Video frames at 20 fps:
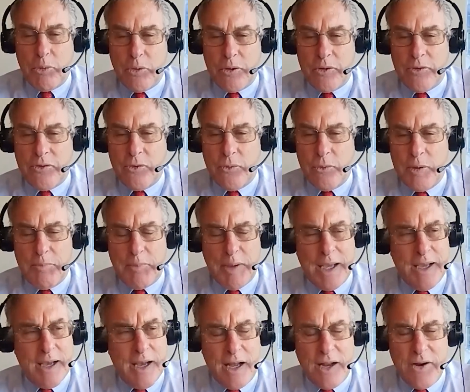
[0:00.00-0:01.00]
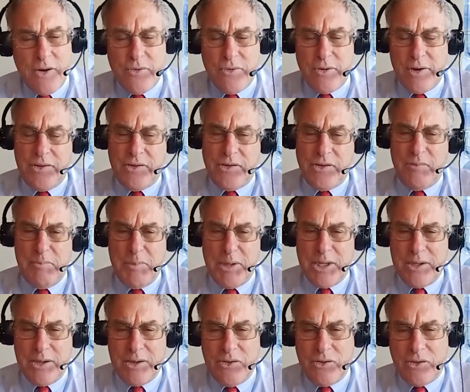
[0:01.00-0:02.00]
boards that we pay hundreds of
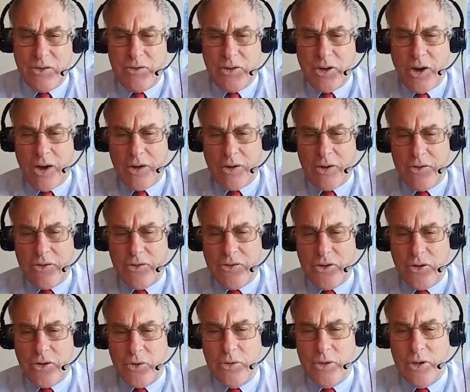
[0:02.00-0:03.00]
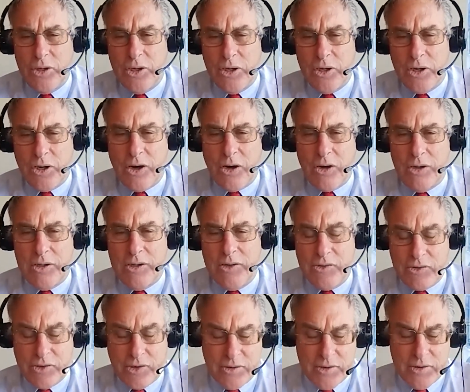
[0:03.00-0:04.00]
millions of dollars to, all
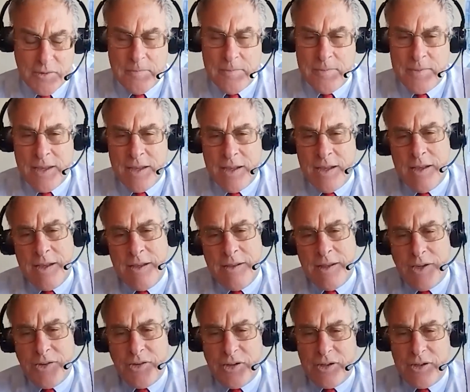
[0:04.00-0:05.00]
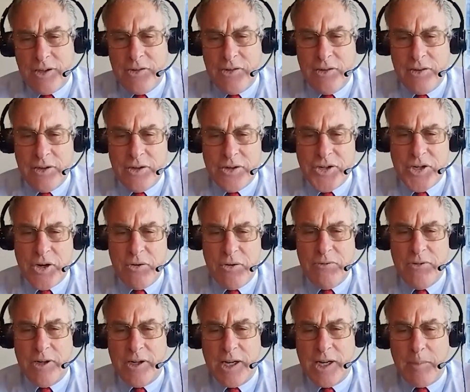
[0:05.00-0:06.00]
considered, they should listen to your show
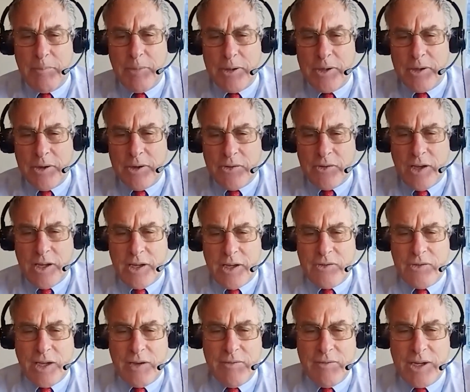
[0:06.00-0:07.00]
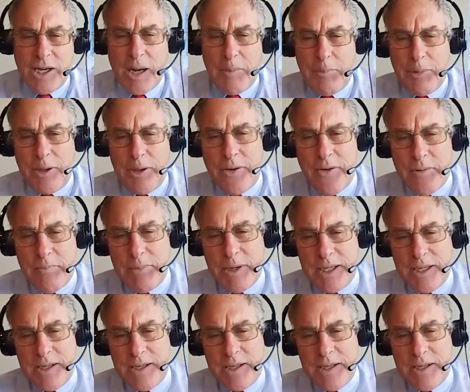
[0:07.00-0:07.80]
for a couple of years. They could save a couple $100